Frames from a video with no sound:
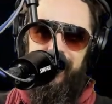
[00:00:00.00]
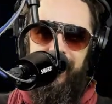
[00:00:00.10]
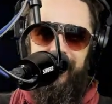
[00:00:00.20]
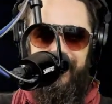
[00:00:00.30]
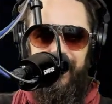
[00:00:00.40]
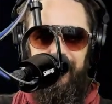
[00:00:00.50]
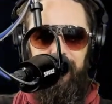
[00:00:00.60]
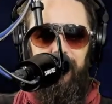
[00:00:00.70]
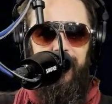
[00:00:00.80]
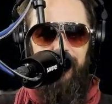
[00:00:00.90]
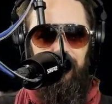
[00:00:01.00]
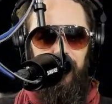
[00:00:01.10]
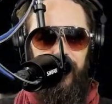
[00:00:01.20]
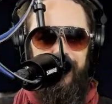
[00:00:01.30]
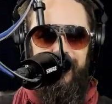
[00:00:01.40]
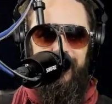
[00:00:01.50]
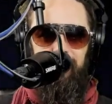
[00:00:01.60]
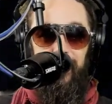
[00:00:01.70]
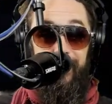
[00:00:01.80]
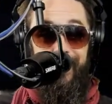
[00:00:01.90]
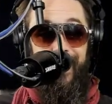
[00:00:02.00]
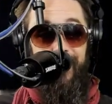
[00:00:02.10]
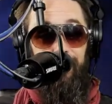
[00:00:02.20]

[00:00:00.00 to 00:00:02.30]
these out. If you love and watching these as much as I am